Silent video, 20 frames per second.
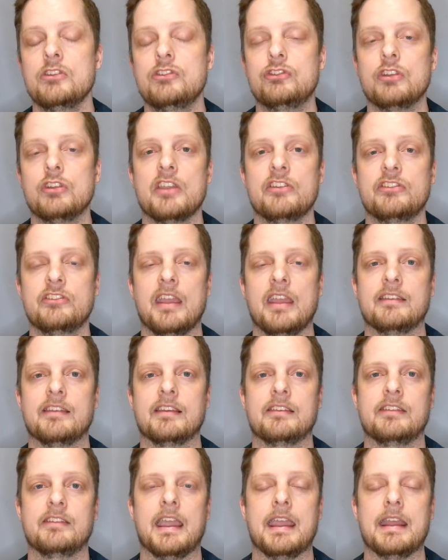just
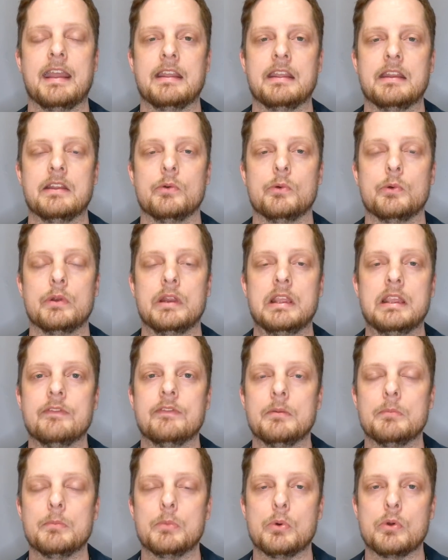as excited or
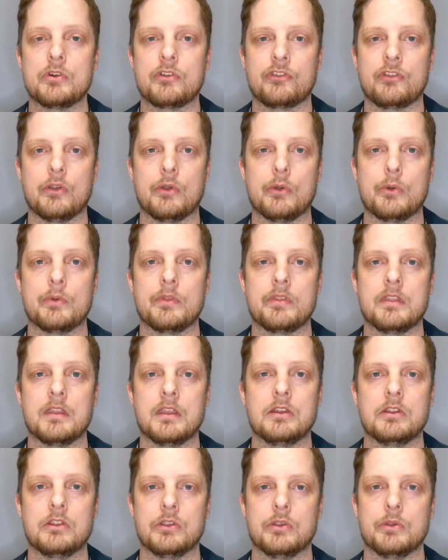even more so
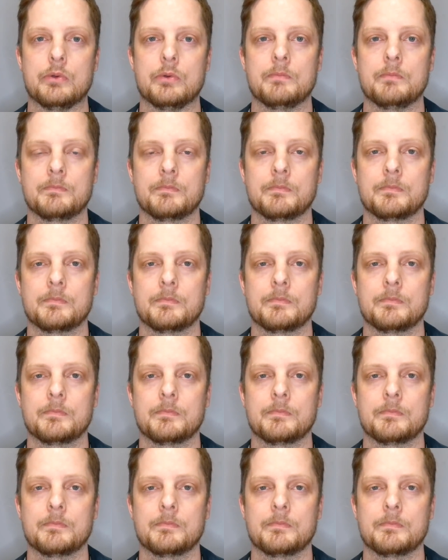than you.